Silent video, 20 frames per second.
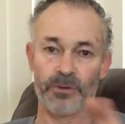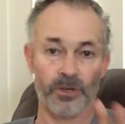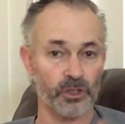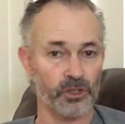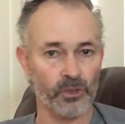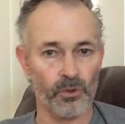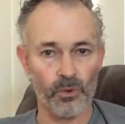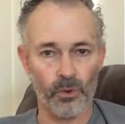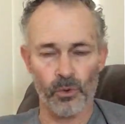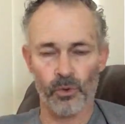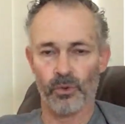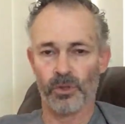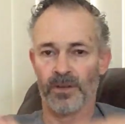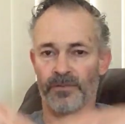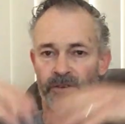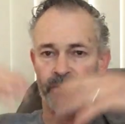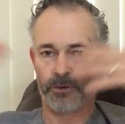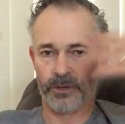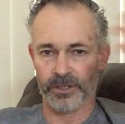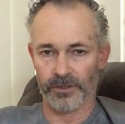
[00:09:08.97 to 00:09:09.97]
and it's all
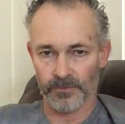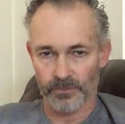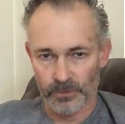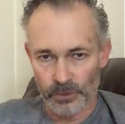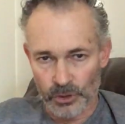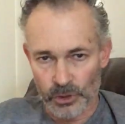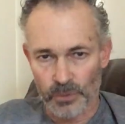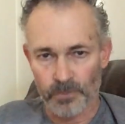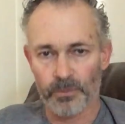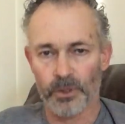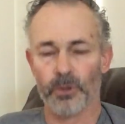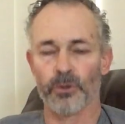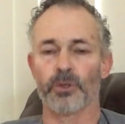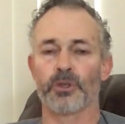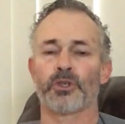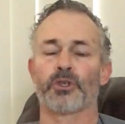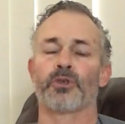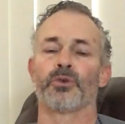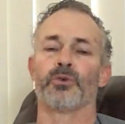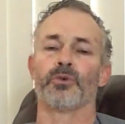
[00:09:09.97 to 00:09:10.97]
a very
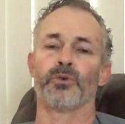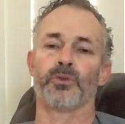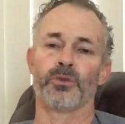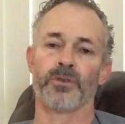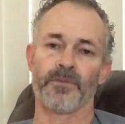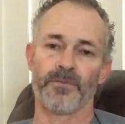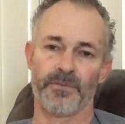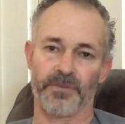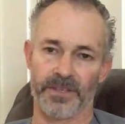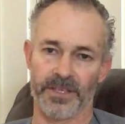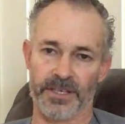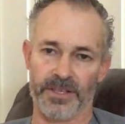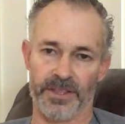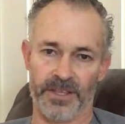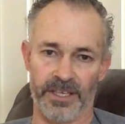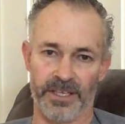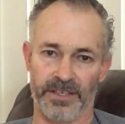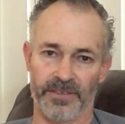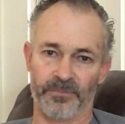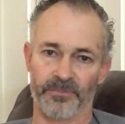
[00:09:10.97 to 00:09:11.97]
spiritual
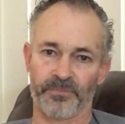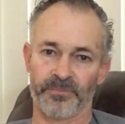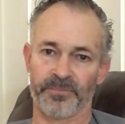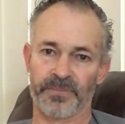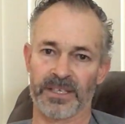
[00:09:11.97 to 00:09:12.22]
thing.